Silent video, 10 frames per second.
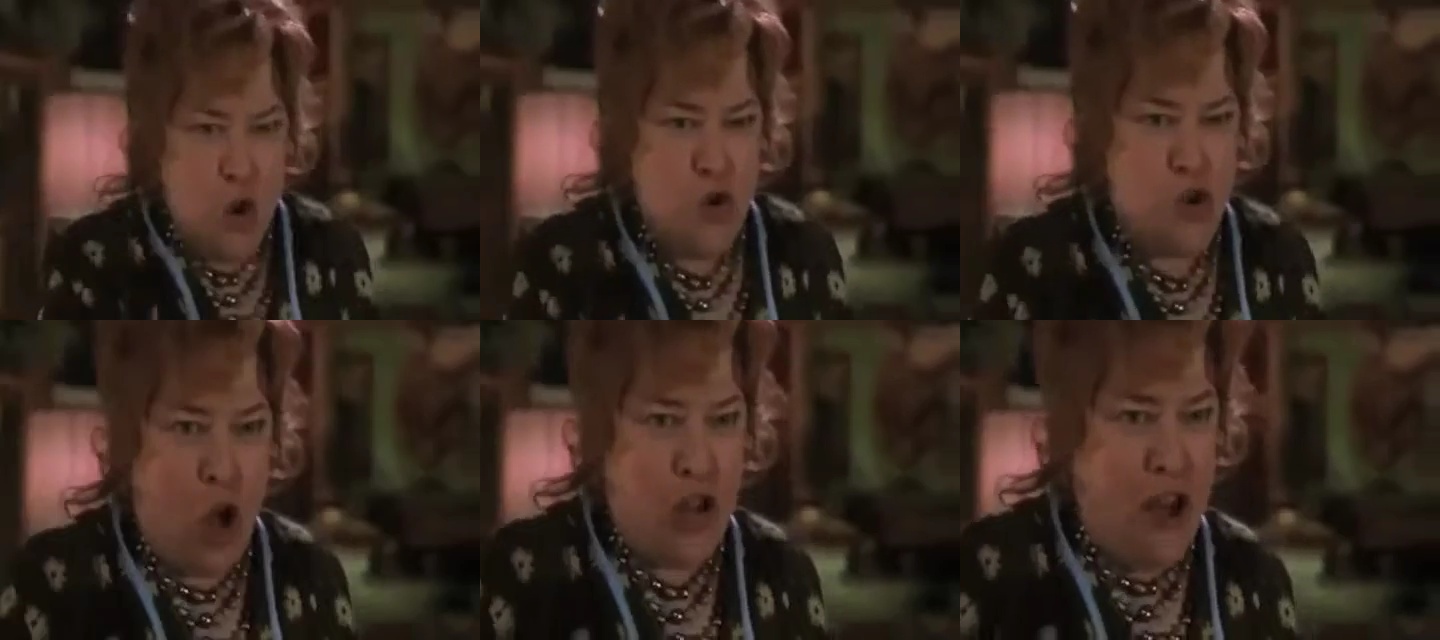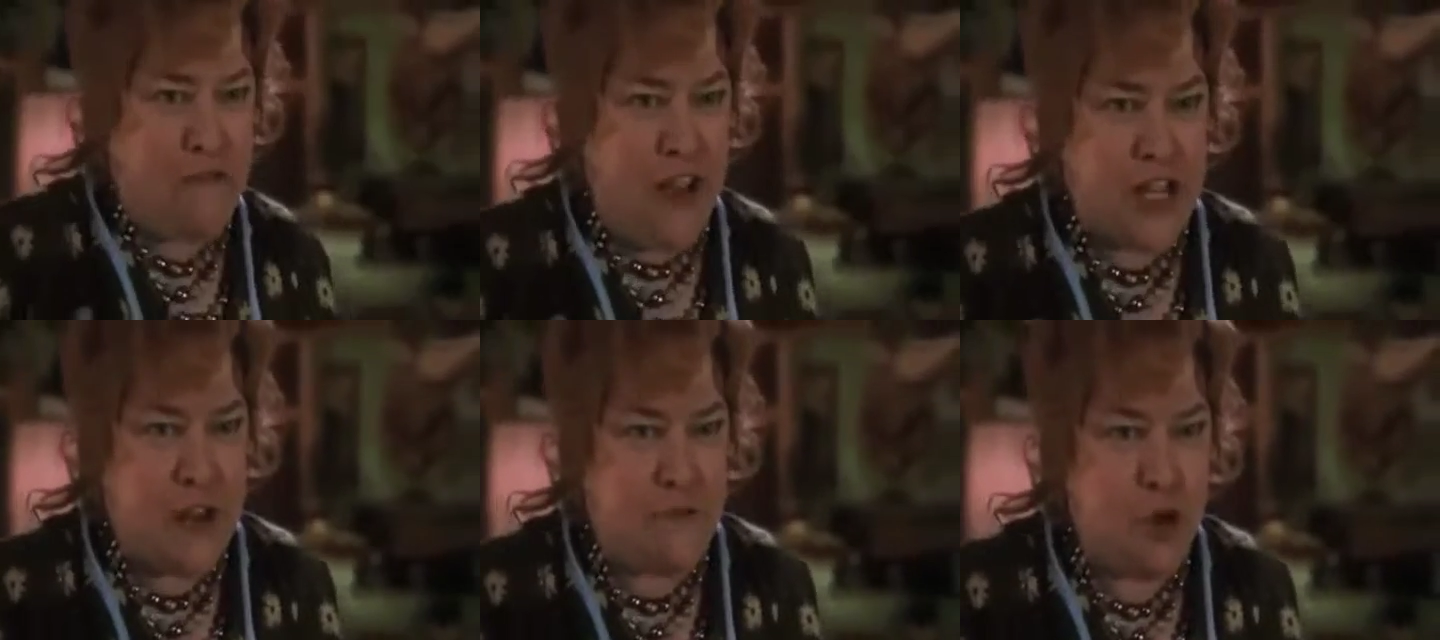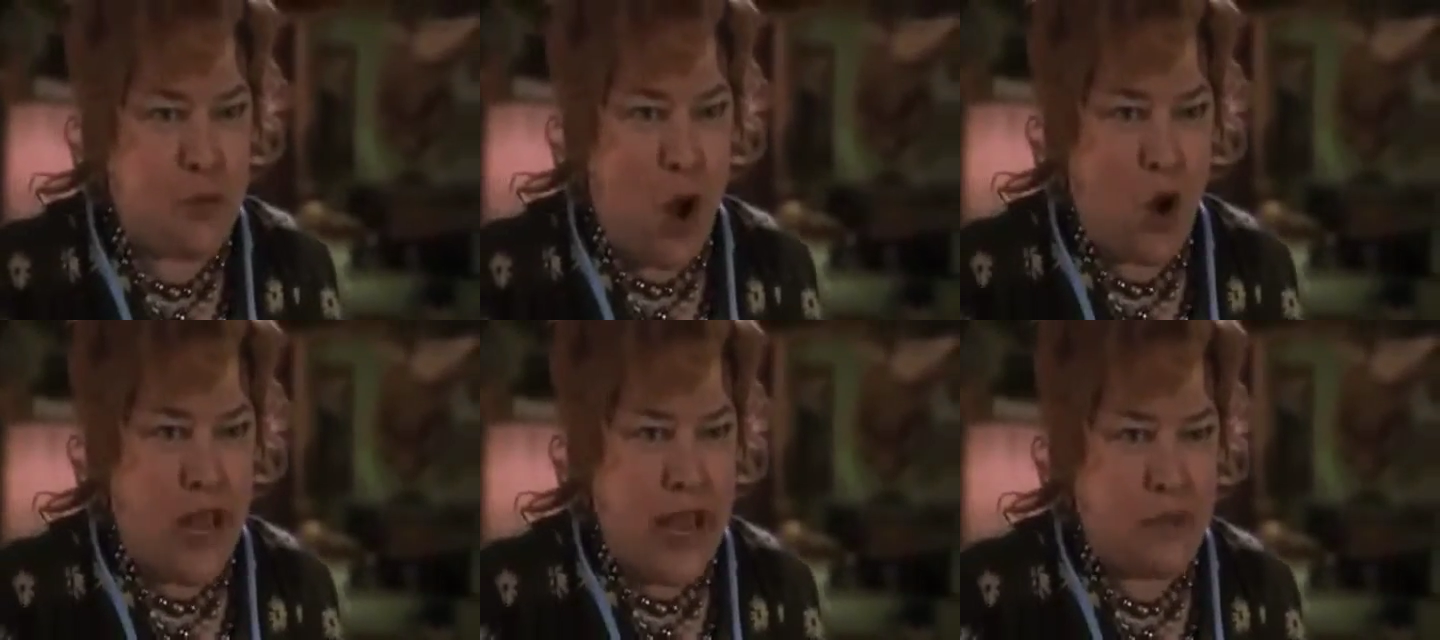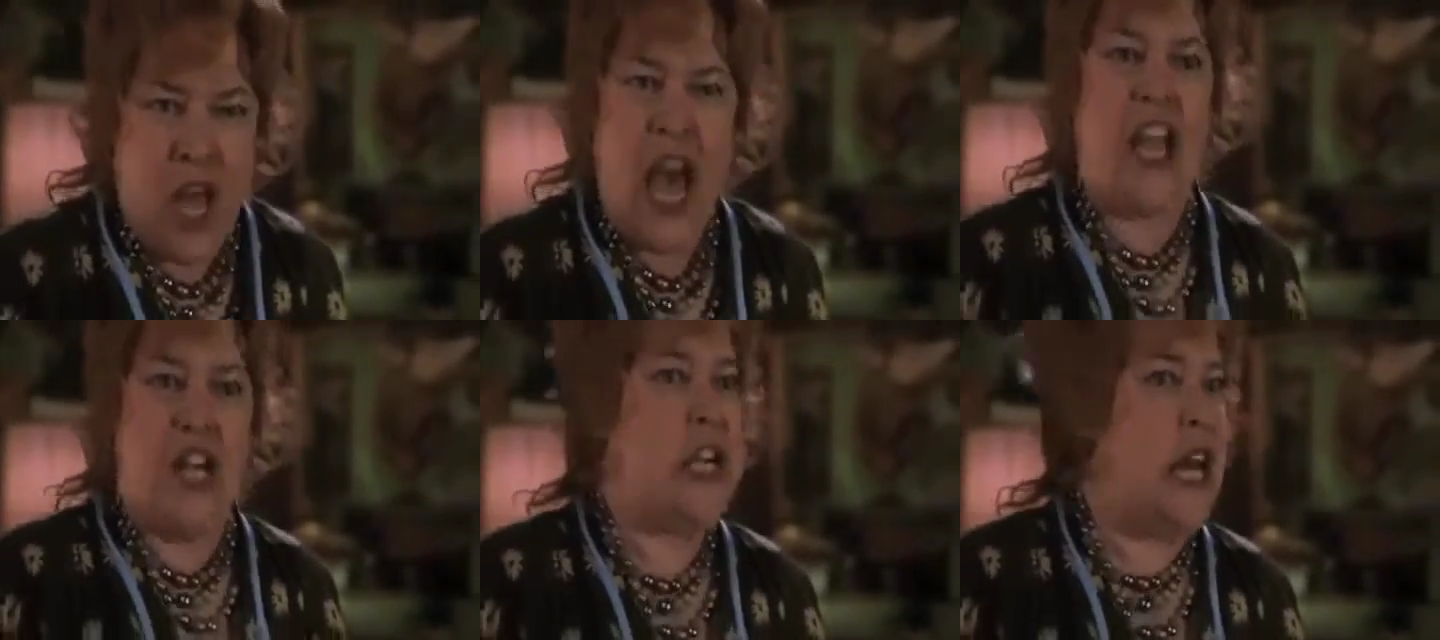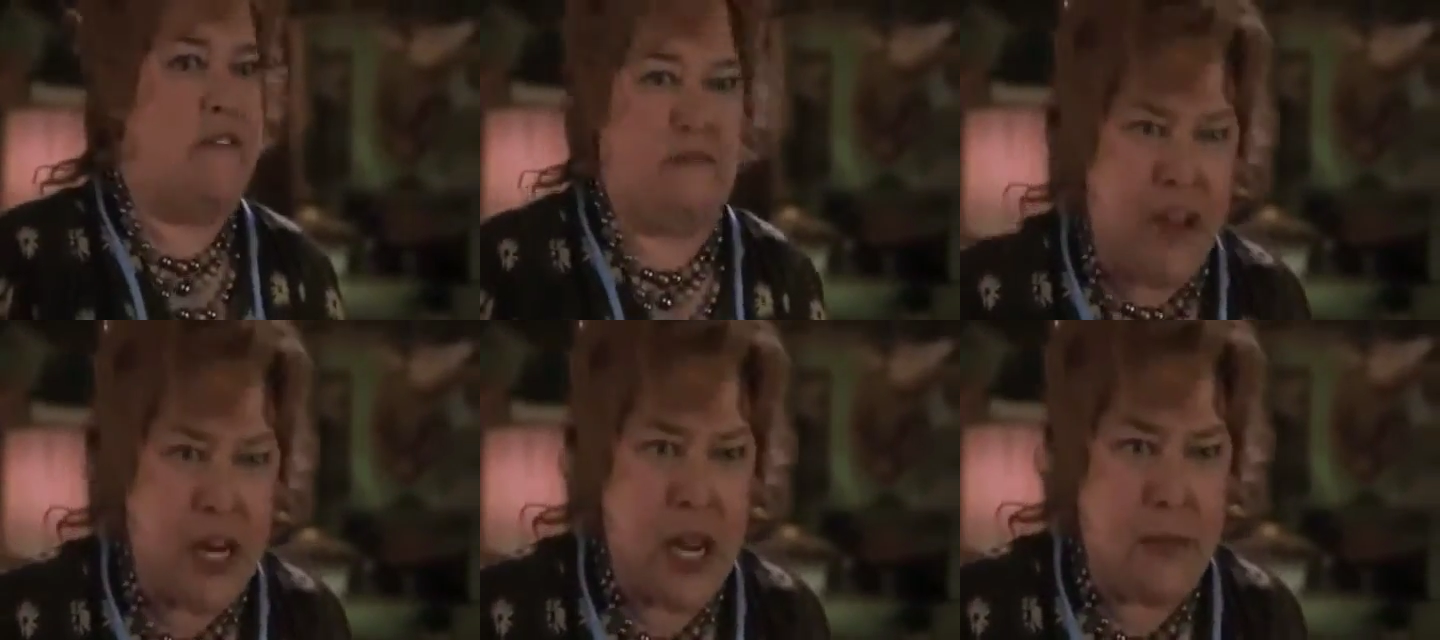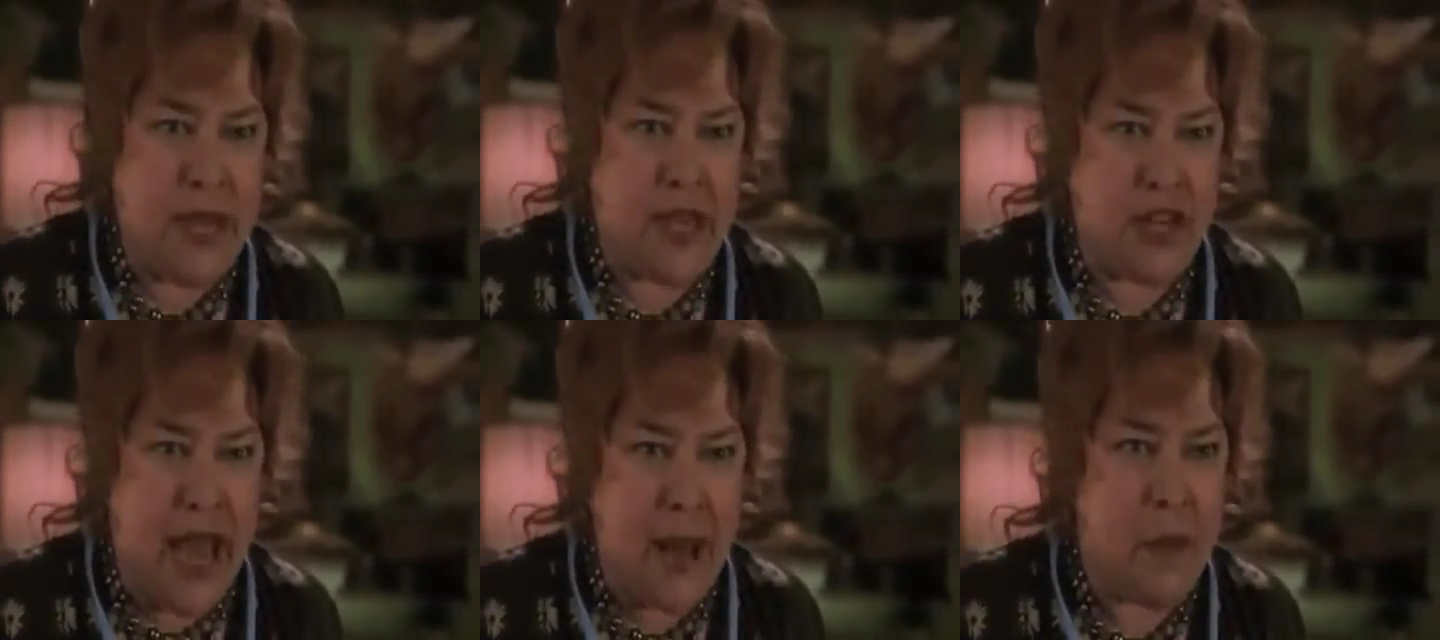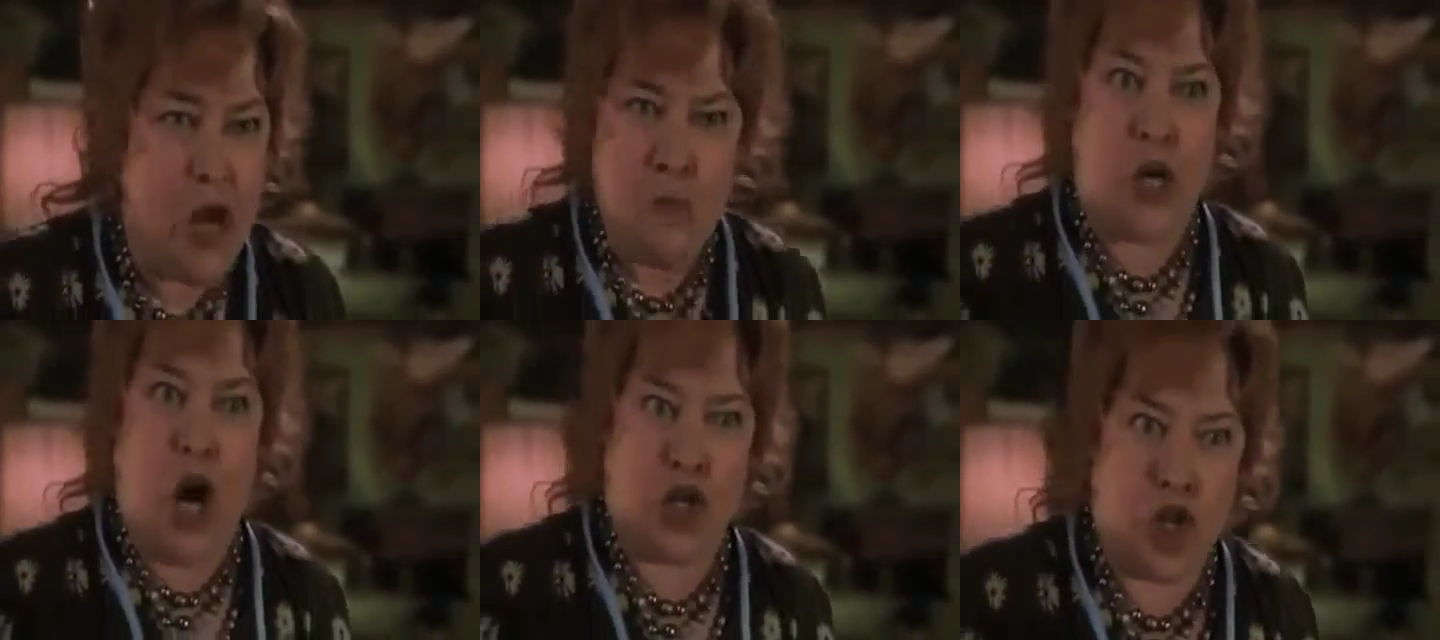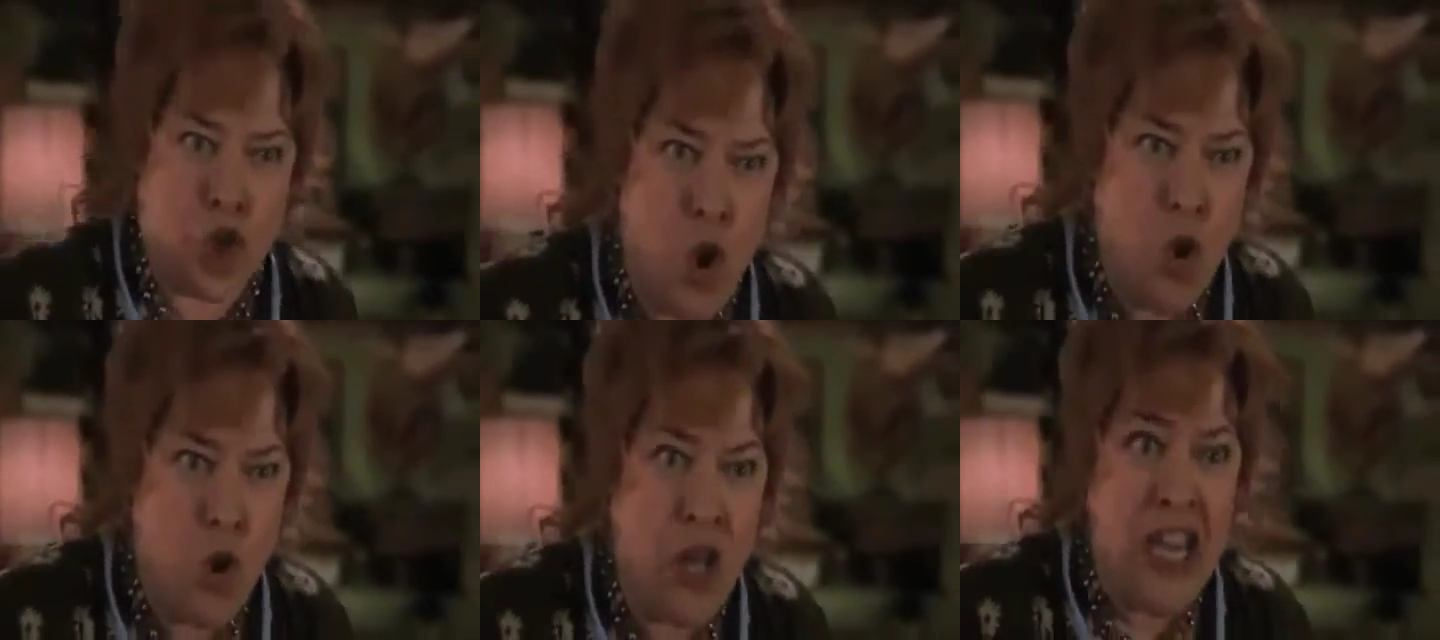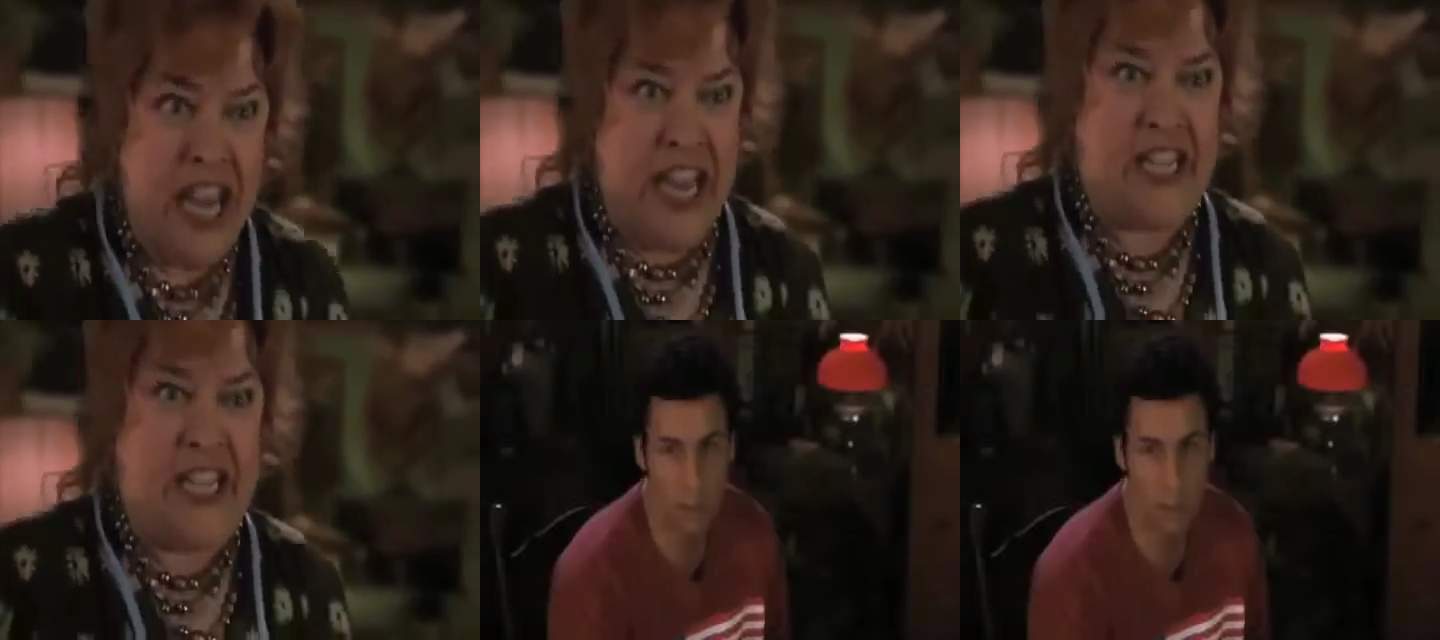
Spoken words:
lose all your fancy foosball games, and you're gonna fail your big exam because school is